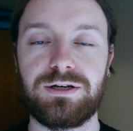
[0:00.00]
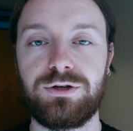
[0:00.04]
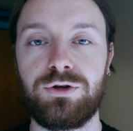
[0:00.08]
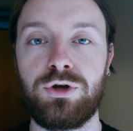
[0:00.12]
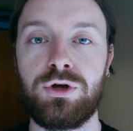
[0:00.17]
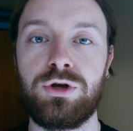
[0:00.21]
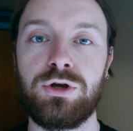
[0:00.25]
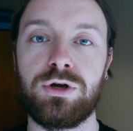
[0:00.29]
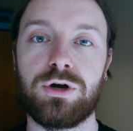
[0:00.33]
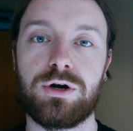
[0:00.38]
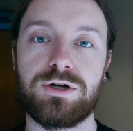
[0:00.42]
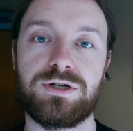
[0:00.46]

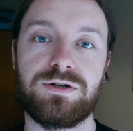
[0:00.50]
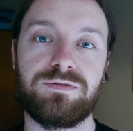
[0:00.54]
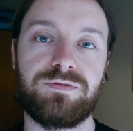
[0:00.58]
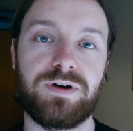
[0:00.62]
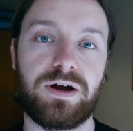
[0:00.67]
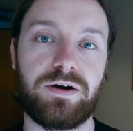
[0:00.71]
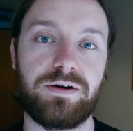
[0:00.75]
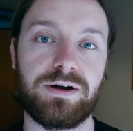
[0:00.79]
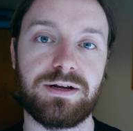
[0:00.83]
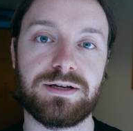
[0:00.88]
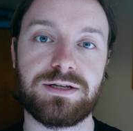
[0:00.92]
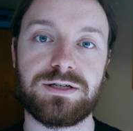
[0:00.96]
You can go to
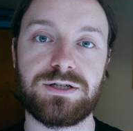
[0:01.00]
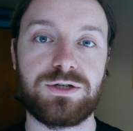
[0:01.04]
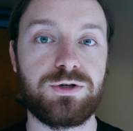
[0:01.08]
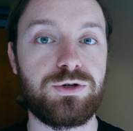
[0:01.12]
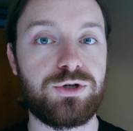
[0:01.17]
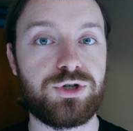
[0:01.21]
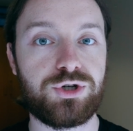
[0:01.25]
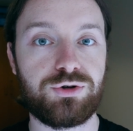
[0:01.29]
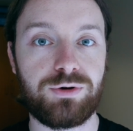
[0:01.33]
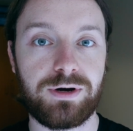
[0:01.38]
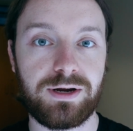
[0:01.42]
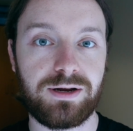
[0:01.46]
various
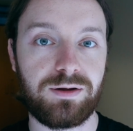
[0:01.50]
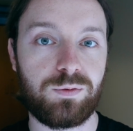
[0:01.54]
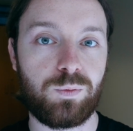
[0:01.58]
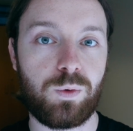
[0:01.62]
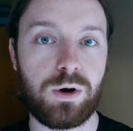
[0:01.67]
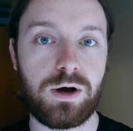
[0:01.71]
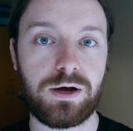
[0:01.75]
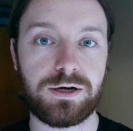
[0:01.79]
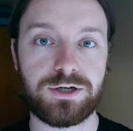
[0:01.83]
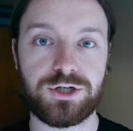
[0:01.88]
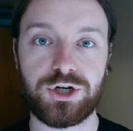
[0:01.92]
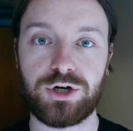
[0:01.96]
suturing
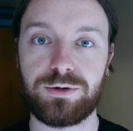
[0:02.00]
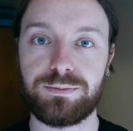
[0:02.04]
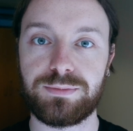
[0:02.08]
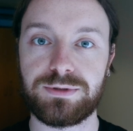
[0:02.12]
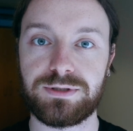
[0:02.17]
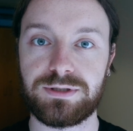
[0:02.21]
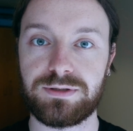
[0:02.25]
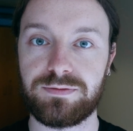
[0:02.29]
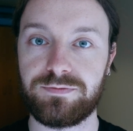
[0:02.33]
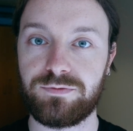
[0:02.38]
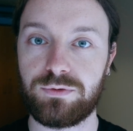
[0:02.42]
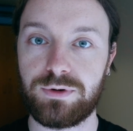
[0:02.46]

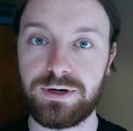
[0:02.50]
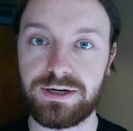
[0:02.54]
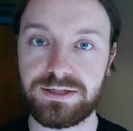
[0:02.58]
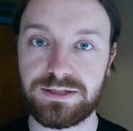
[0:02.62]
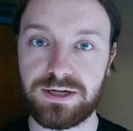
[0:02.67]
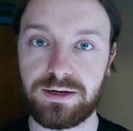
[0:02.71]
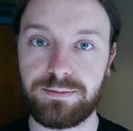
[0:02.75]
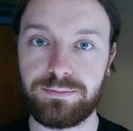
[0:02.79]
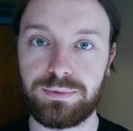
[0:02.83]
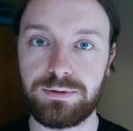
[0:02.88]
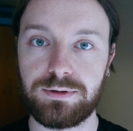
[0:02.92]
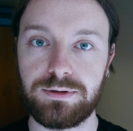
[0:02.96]
workshops, for
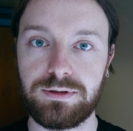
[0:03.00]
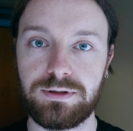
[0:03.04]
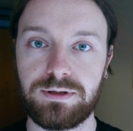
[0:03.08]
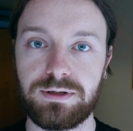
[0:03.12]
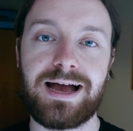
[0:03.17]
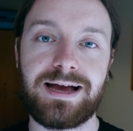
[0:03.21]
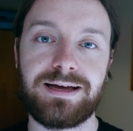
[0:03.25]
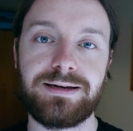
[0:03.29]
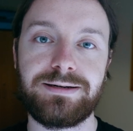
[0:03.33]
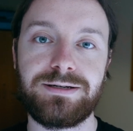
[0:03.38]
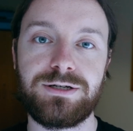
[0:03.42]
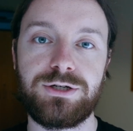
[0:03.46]
example,
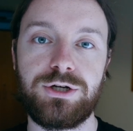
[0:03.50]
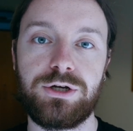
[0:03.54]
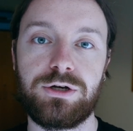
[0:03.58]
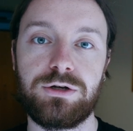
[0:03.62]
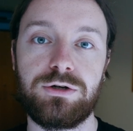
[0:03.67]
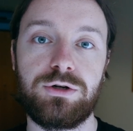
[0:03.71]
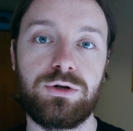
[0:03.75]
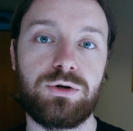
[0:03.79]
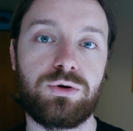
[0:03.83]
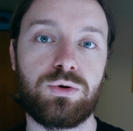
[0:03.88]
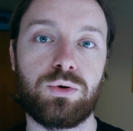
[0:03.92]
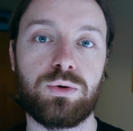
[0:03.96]
and you
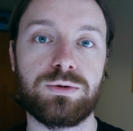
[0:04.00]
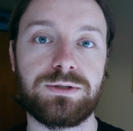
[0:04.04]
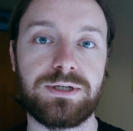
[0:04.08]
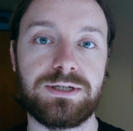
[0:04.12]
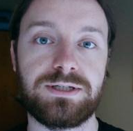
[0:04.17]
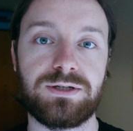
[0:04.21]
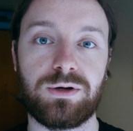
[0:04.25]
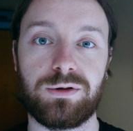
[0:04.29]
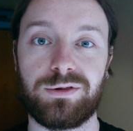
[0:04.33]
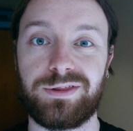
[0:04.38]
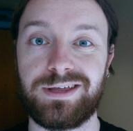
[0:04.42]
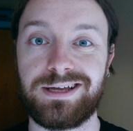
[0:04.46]
can do
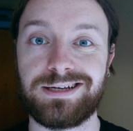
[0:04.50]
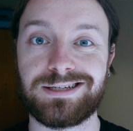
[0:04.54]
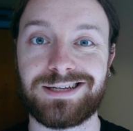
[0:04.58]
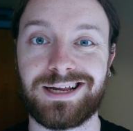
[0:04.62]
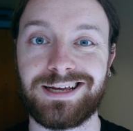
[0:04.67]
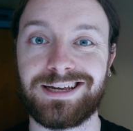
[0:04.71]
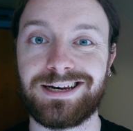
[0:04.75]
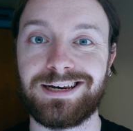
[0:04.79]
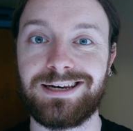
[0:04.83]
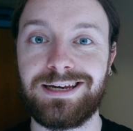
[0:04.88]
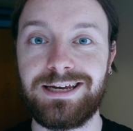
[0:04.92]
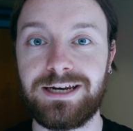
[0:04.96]
courses on things
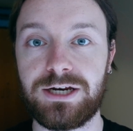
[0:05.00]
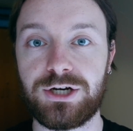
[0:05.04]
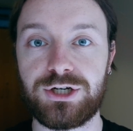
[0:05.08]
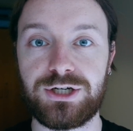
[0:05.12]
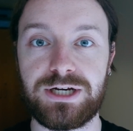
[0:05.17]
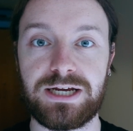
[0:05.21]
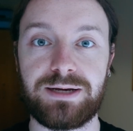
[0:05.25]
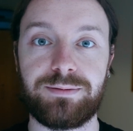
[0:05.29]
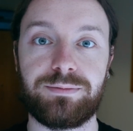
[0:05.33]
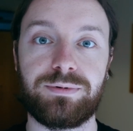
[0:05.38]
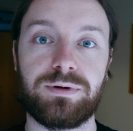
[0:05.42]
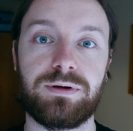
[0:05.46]
like
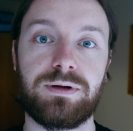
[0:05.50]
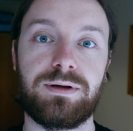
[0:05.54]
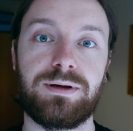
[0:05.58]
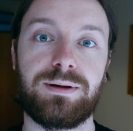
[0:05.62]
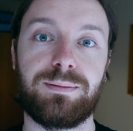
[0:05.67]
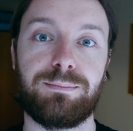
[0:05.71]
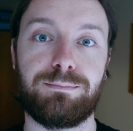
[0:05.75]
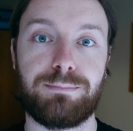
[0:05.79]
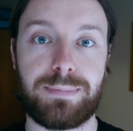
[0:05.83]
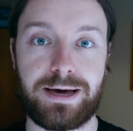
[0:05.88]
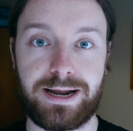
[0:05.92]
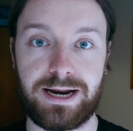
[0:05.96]
leadership,
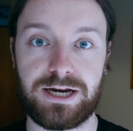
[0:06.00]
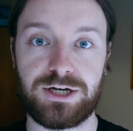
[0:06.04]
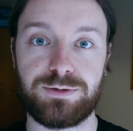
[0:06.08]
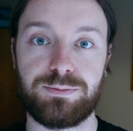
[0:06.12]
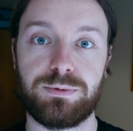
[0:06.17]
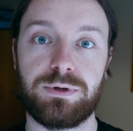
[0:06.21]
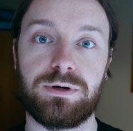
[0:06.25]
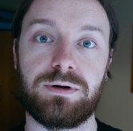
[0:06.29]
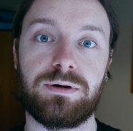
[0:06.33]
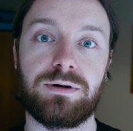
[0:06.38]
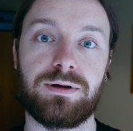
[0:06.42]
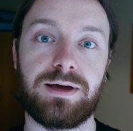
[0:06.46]

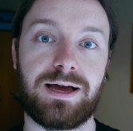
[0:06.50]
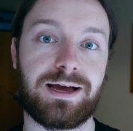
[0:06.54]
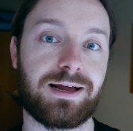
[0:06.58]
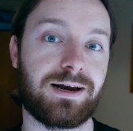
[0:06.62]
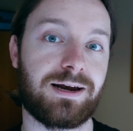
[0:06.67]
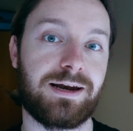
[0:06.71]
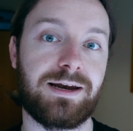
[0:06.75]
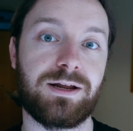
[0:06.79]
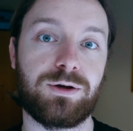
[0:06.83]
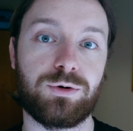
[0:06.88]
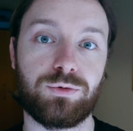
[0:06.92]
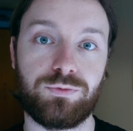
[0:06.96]
management and
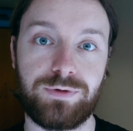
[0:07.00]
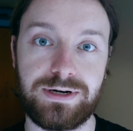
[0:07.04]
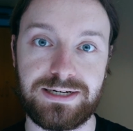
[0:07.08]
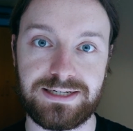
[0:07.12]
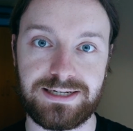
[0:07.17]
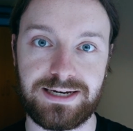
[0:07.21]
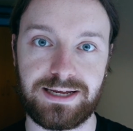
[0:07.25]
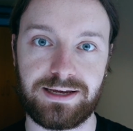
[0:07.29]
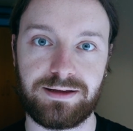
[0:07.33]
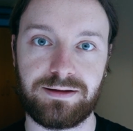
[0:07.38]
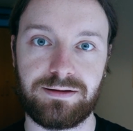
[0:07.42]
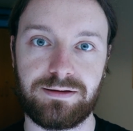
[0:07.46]
clinical
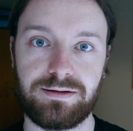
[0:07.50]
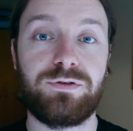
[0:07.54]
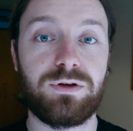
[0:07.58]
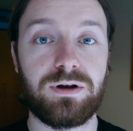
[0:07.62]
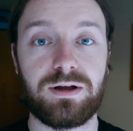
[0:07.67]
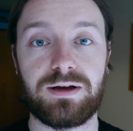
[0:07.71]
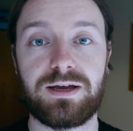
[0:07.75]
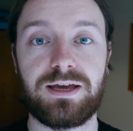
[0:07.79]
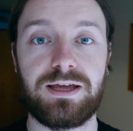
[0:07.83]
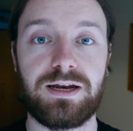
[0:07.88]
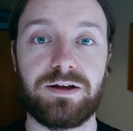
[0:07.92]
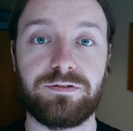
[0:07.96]
reasoning. If you're
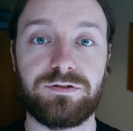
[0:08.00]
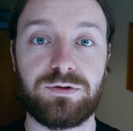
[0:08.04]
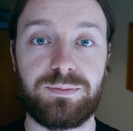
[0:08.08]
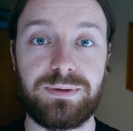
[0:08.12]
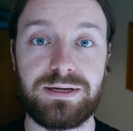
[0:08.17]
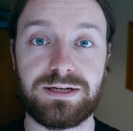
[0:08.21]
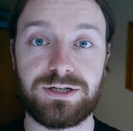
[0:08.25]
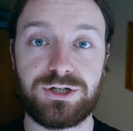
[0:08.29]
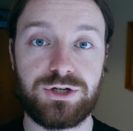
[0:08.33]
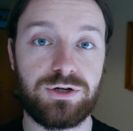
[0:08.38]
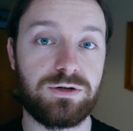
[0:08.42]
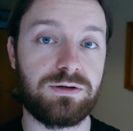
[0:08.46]
lucky enough to
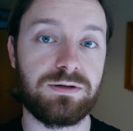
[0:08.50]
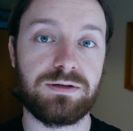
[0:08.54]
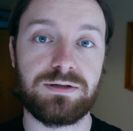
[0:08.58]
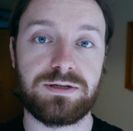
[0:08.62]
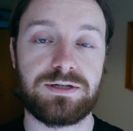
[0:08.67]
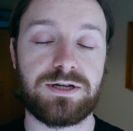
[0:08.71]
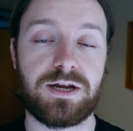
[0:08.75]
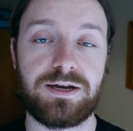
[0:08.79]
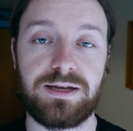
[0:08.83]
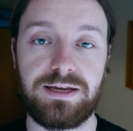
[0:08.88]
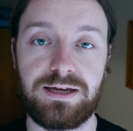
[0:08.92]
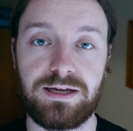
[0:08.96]
be a student
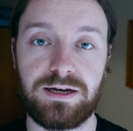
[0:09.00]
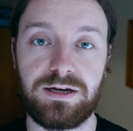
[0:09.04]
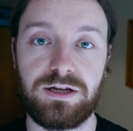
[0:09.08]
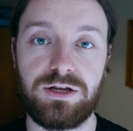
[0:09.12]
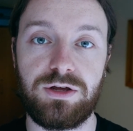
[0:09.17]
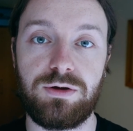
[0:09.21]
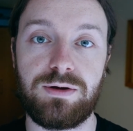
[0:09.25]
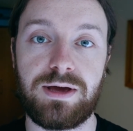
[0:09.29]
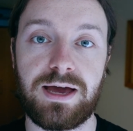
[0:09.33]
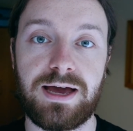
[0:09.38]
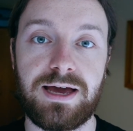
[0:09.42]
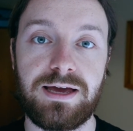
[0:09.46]
studying in
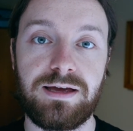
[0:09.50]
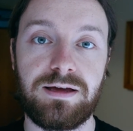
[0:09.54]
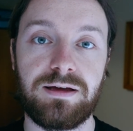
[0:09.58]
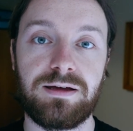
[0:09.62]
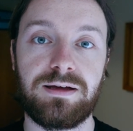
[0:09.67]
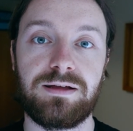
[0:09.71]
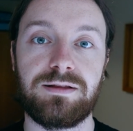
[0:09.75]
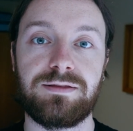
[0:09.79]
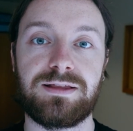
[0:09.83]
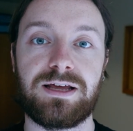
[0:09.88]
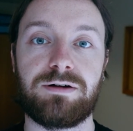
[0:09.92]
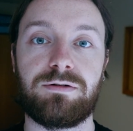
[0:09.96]
the UK,
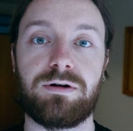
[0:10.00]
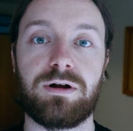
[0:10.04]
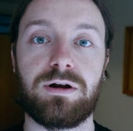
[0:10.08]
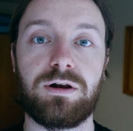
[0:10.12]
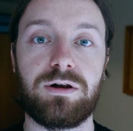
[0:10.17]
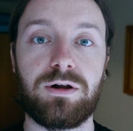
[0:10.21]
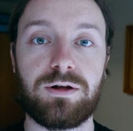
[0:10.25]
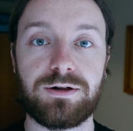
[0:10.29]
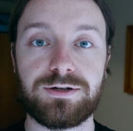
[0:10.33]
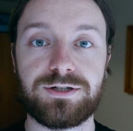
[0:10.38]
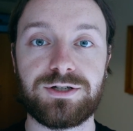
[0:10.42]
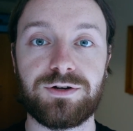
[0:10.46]
there are
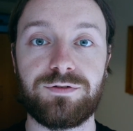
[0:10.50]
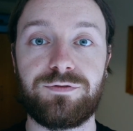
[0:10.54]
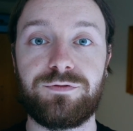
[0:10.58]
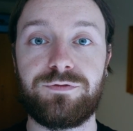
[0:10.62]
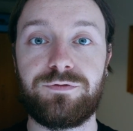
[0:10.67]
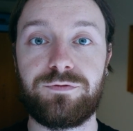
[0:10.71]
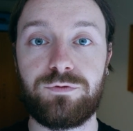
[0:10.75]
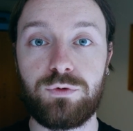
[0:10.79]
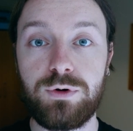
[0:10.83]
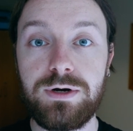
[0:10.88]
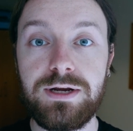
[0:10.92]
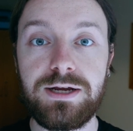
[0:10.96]
lots of
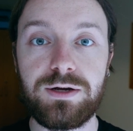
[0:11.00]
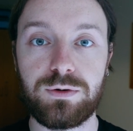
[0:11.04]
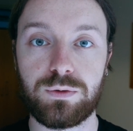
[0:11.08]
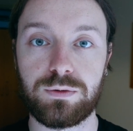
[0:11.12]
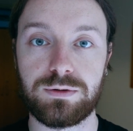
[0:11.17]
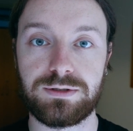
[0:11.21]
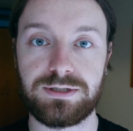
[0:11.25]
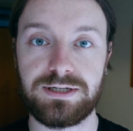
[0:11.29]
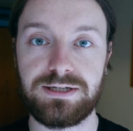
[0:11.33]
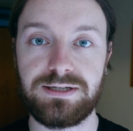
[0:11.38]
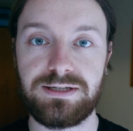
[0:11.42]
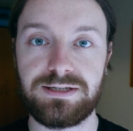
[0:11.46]
free
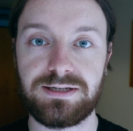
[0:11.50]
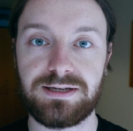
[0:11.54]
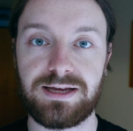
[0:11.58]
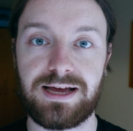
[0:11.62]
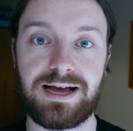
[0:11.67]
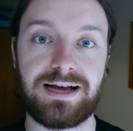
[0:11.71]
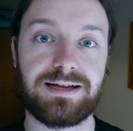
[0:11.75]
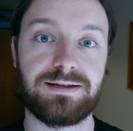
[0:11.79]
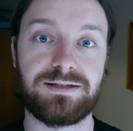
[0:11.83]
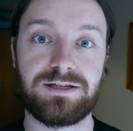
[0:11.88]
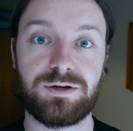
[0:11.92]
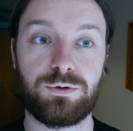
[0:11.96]
courses
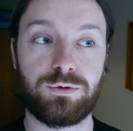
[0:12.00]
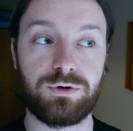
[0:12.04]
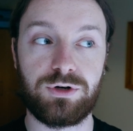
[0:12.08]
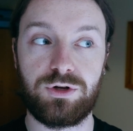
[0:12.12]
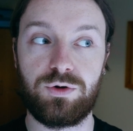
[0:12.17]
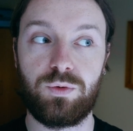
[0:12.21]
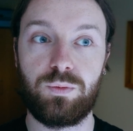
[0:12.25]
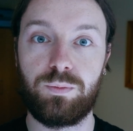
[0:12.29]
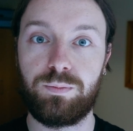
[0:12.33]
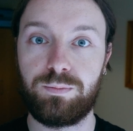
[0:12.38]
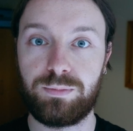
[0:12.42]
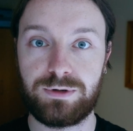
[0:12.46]
as someone
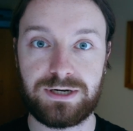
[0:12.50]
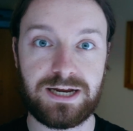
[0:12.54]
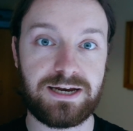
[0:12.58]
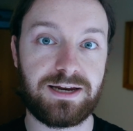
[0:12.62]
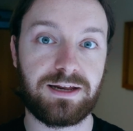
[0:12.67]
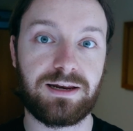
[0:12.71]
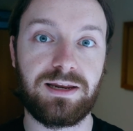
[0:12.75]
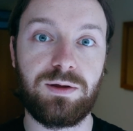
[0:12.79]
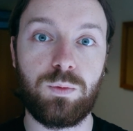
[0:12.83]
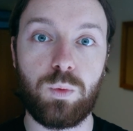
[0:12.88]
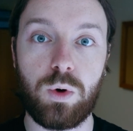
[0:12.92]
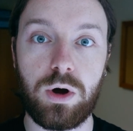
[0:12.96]
who
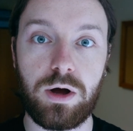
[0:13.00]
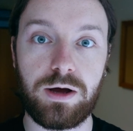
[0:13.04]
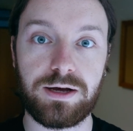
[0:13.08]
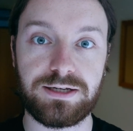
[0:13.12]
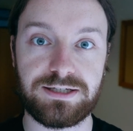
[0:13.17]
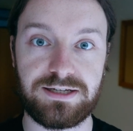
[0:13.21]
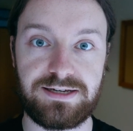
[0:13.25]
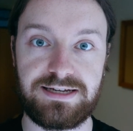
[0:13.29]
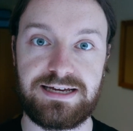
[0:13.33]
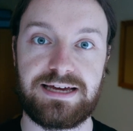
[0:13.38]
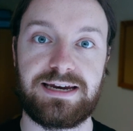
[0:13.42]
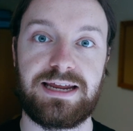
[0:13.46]
technically
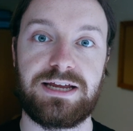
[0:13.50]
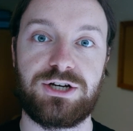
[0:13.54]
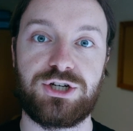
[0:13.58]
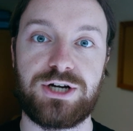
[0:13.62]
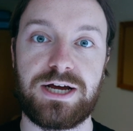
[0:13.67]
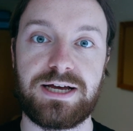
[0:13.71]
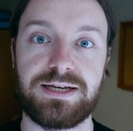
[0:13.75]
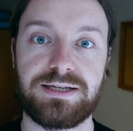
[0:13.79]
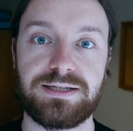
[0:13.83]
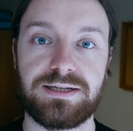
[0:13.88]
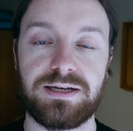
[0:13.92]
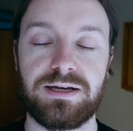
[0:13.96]
works in the
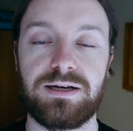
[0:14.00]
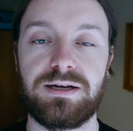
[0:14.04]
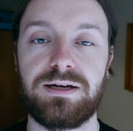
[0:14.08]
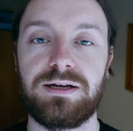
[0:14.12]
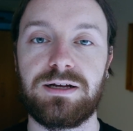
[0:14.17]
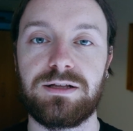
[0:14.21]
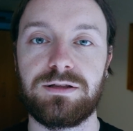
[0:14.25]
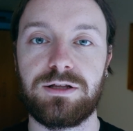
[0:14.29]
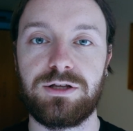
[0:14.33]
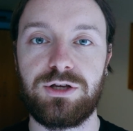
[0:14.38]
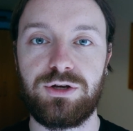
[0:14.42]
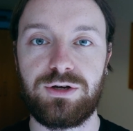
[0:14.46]
NHS
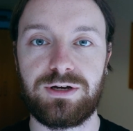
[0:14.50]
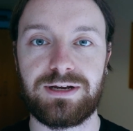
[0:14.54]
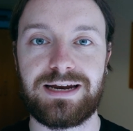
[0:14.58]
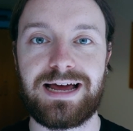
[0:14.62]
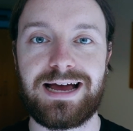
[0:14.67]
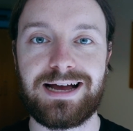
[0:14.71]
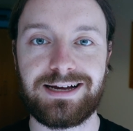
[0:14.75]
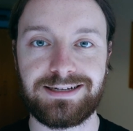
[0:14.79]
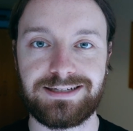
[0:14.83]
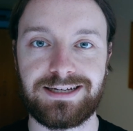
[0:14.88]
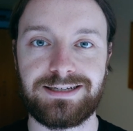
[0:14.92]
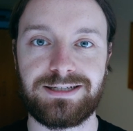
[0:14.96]
that you can
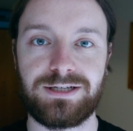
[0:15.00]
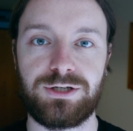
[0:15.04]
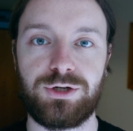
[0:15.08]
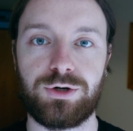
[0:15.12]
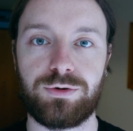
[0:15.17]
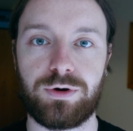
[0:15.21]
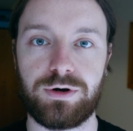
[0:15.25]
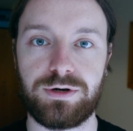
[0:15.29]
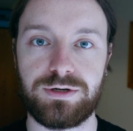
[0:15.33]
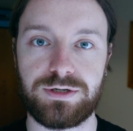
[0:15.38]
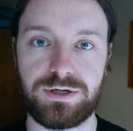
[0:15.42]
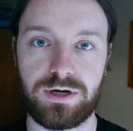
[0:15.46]
access in
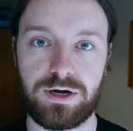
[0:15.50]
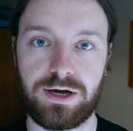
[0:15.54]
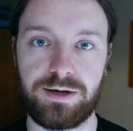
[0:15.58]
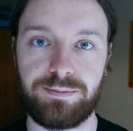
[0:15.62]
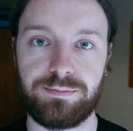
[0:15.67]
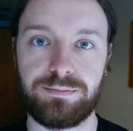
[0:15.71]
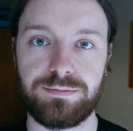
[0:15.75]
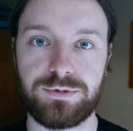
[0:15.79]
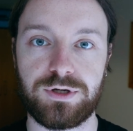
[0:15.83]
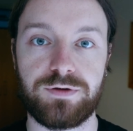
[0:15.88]
your own time.